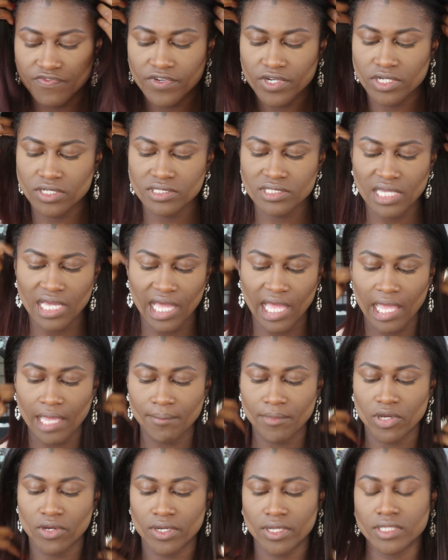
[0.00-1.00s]
First, I
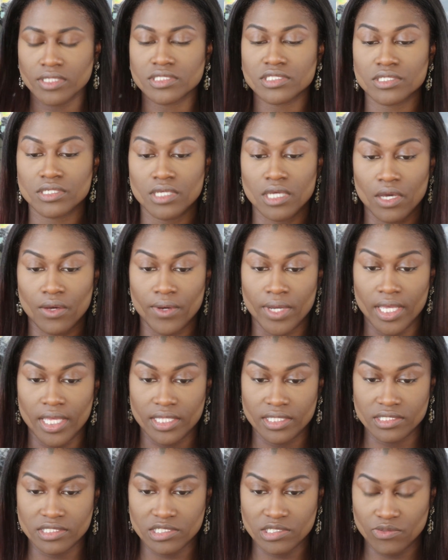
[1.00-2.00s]
am going to go
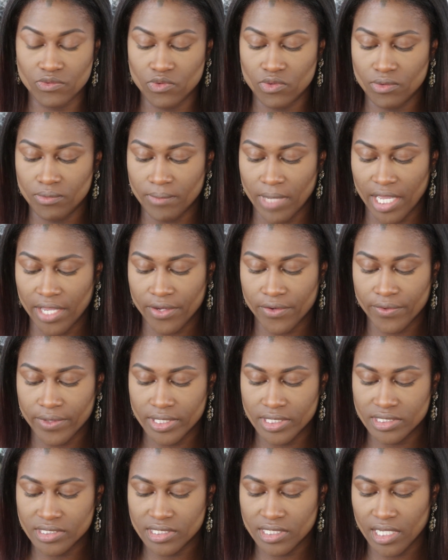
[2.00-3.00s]
into my
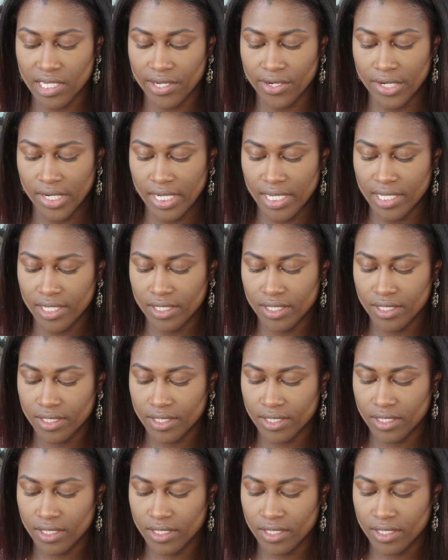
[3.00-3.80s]
crease area,